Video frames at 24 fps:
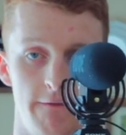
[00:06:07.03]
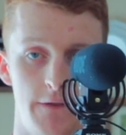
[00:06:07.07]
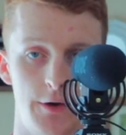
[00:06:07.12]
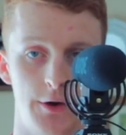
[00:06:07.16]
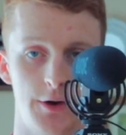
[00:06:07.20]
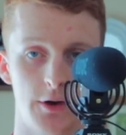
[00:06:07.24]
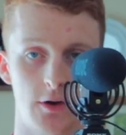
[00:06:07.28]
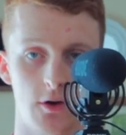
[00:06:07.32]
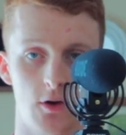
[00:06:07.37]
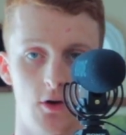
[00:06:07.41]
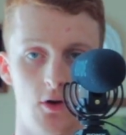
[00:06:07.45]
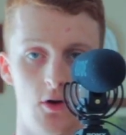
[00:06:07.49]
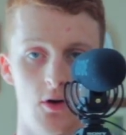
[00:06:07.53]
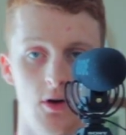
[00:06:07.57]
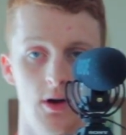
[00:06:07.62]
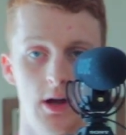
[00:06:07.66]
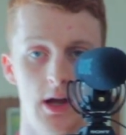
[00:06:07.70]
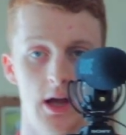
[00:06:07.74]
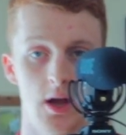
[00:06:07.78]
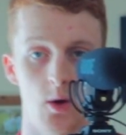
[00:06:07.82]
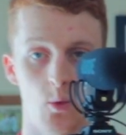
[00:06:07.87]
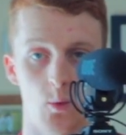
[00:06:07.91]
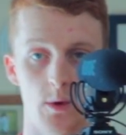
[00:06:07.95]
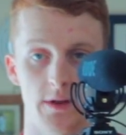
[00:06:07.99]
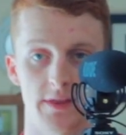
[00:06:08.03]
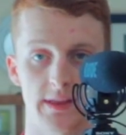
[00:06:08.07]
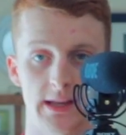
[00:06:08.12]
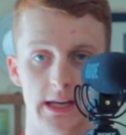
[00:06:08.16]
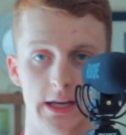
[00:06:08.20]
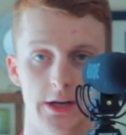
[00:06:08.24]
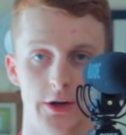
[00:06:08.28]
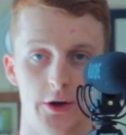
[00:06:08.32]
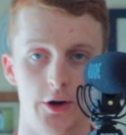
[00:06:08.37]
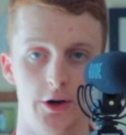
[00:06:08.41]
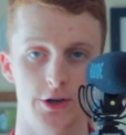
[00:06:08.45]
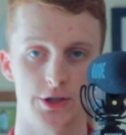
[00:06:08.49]
vertical with the
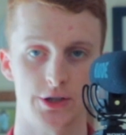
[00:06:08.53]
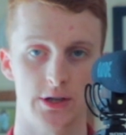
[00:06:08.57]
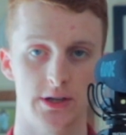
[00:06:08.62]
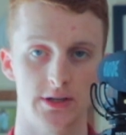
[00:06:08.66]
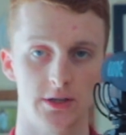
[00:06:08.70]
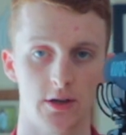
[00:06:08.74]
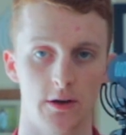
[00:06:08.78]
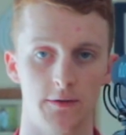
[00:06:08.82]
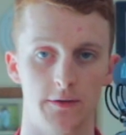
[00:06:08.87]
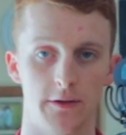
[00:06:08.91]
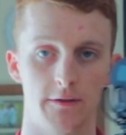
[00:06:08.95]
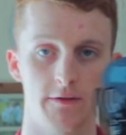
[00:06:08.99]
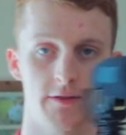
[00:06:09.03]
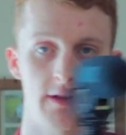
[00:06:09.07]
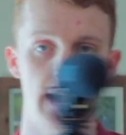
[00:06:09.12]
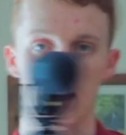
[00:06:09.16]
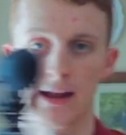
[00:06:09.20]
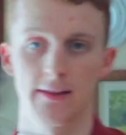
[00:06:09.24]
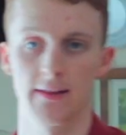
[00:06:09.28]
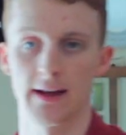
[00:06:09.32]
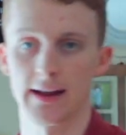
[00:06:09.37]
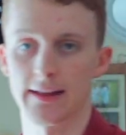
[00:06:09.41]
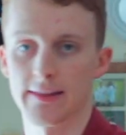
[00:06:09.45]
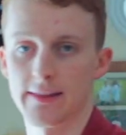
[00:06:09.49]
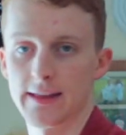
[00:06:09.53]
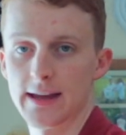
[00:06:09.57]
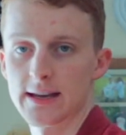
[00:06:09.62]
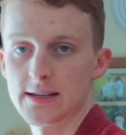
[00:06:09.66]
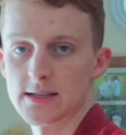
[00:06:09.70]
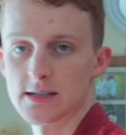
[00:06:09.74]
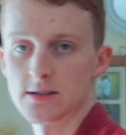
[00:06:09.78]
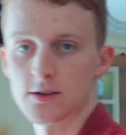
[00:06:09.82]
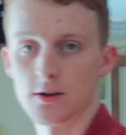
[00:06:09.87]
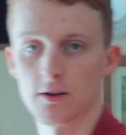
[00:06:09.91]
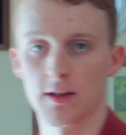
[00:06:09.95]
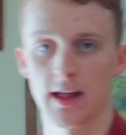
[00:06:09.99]
inertia. So if you're flying like
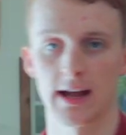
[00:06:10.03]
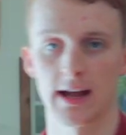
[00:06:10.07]
this or